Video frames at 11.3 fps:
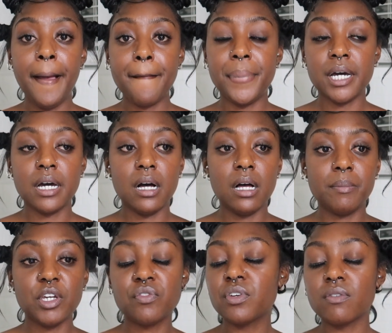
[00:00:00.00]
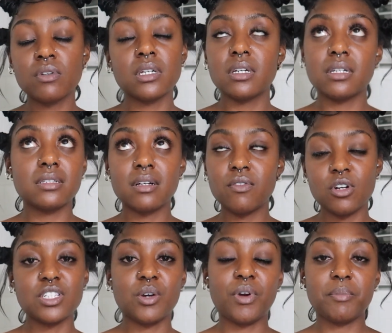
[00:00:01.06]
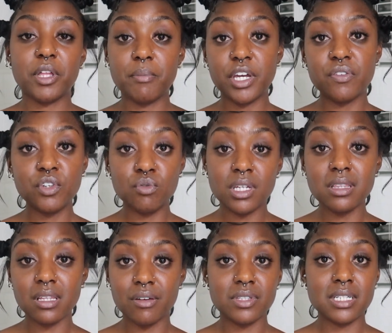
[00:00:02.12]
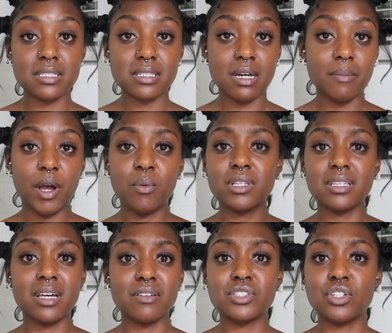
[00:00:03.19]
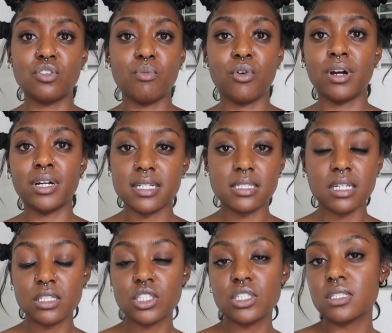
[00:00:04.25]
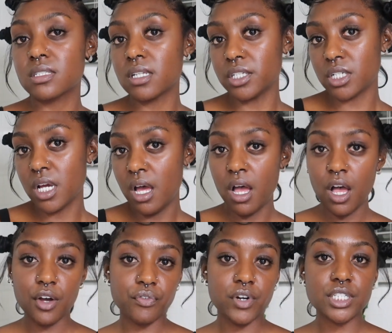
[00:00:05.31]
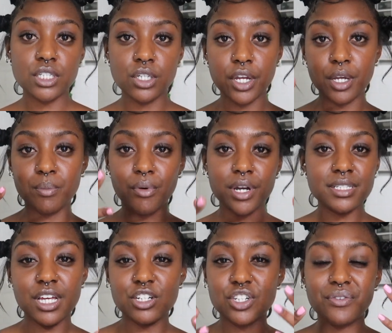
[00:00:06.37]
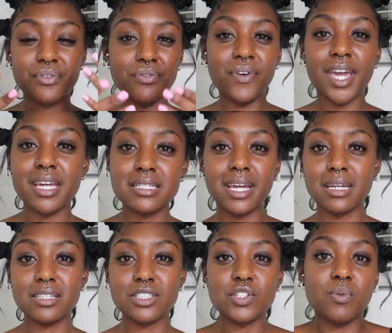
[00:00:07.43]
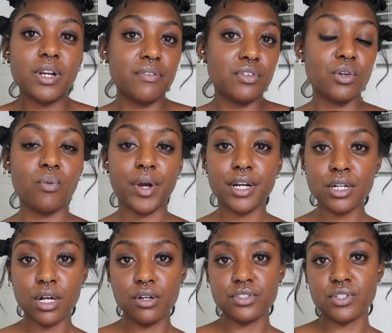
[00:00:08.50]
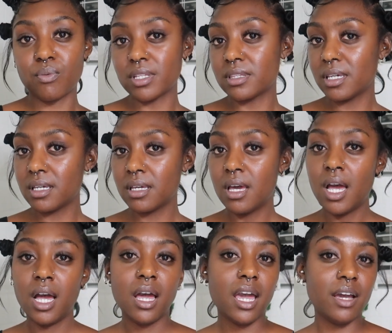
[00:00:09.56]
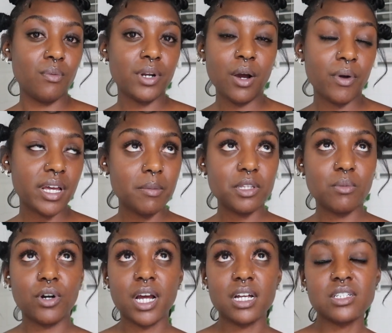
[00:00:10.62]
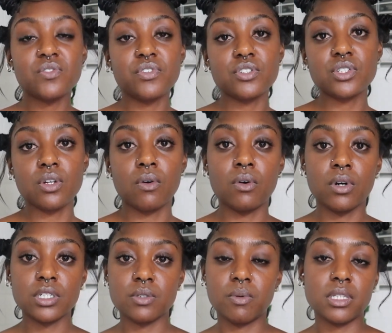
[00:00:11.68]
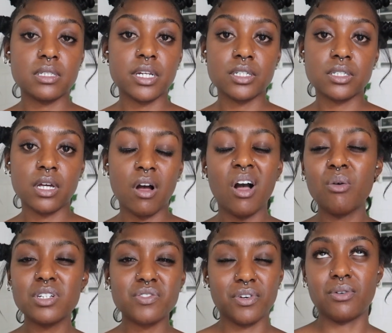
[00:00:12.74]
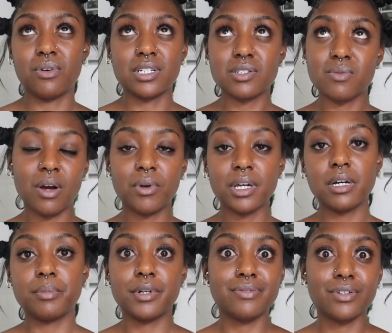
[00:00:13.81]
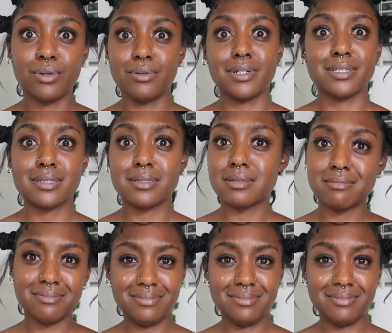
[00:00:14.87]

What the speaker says: But if you, of course I'm rambling, but if you did love this, I would love to do more. Like I said, it's just such a fresh look. It brings out your face, like just whatever you wear goes with it. And when I wake up in the morning, I just feel so gorgeous with this hairstyle. I always feel gorgeous when I wake up, of course.